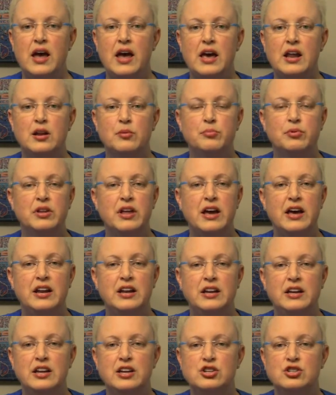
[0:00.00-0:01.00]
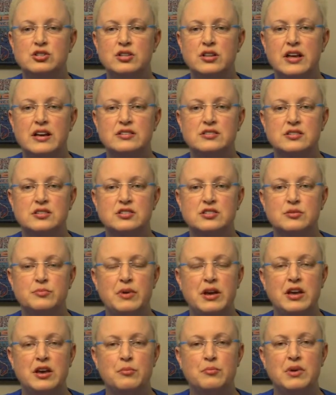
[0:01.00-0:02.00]
and a plan in each lesson to
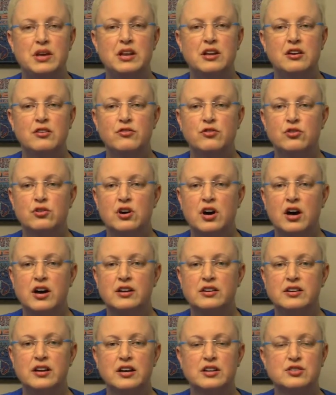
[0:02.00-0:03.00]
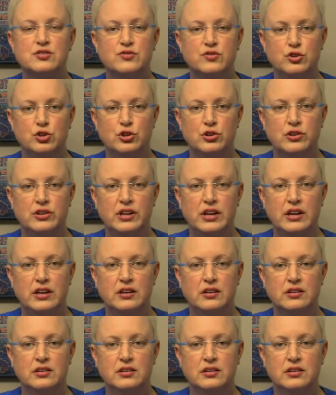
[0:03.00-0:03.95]
make a meaningful context for learning.